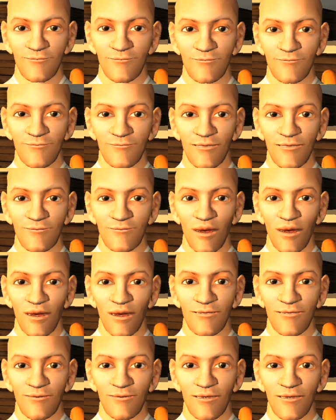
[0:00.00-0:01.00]
a good
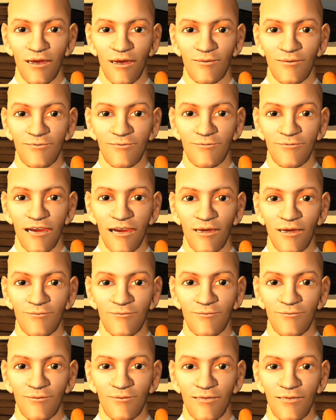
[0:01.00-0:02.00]
situation is a bad
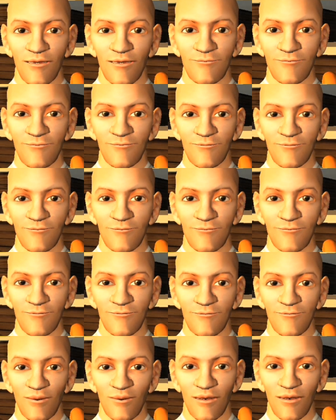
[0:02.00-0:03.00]
situation,
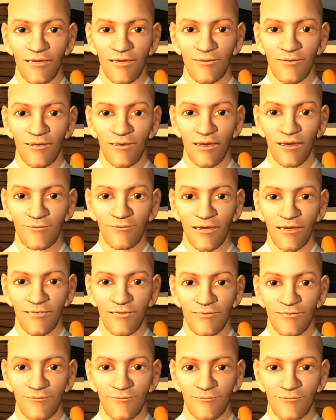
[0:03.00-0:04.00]
and a bad
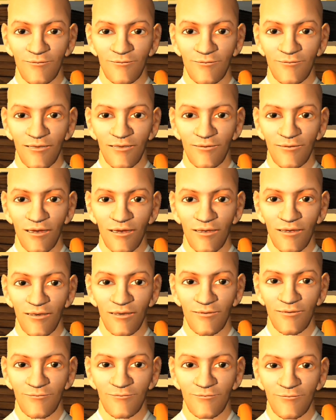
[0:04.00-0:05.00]
situation is a good
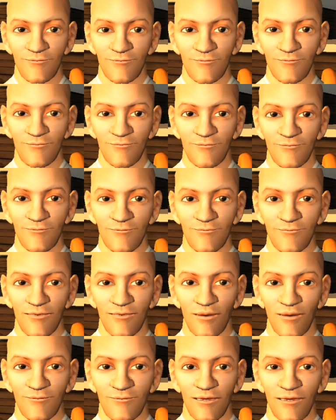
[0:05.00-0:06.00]
situation.
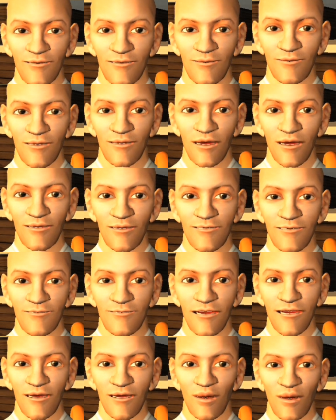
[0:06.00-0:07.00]
So what appears
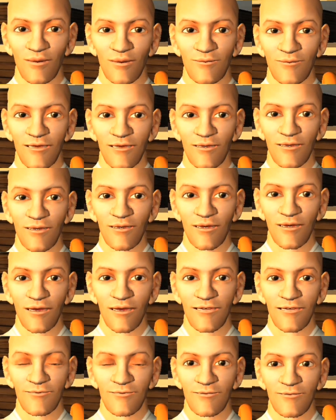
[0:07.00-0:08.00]
to be really
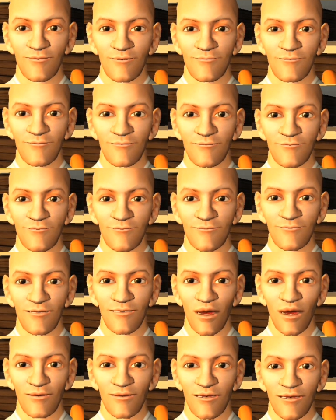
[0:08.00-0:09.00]
good
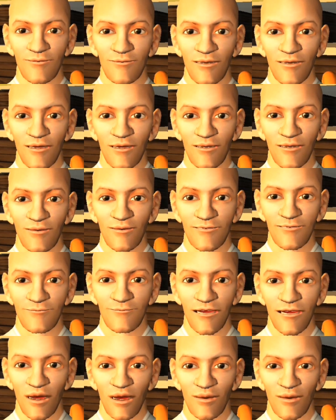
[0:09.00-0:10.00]
might in fact be the
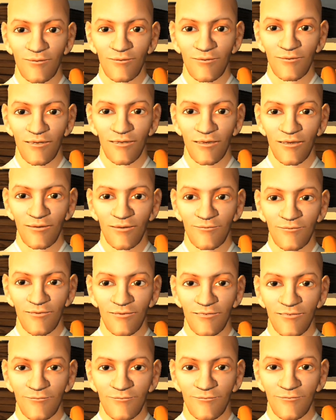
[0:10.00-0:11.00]
worst thing to ever
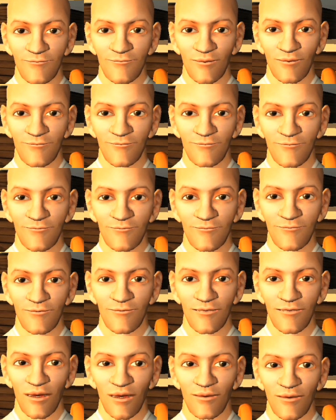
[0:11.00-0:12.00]
happen
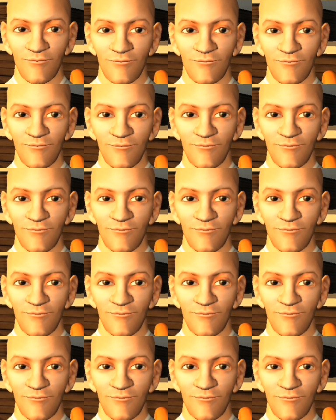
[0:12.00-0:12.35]
to us.